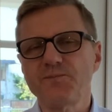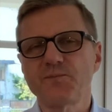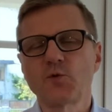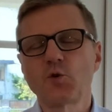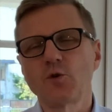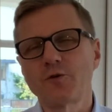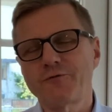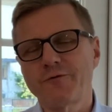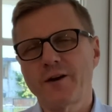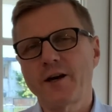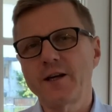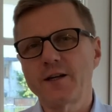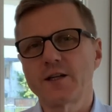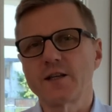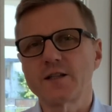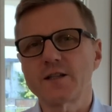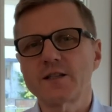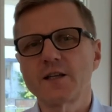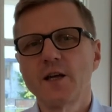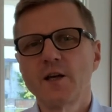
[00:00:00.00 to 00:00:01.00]
to
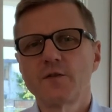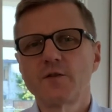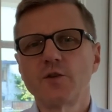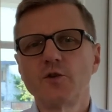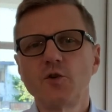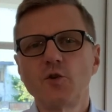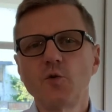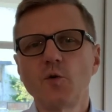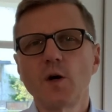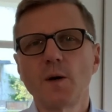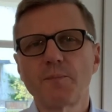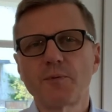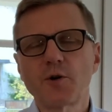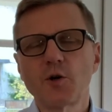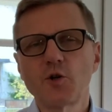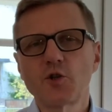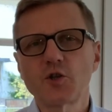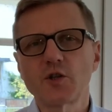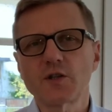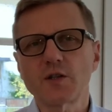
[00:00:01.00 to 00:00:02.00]
finance the new
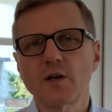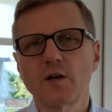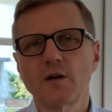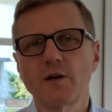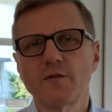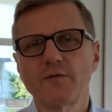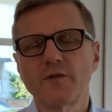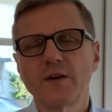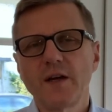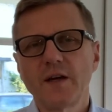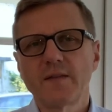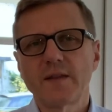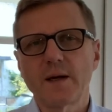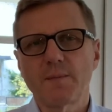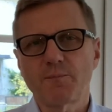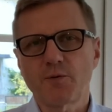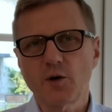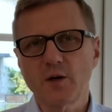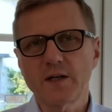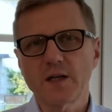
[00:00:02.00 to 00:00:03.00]
approaches of their
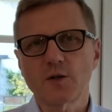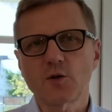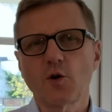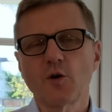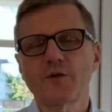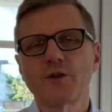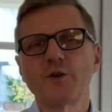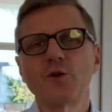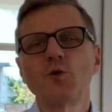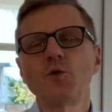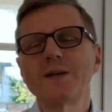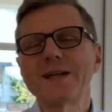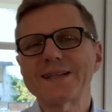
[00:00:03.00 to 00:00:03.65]
product or the new,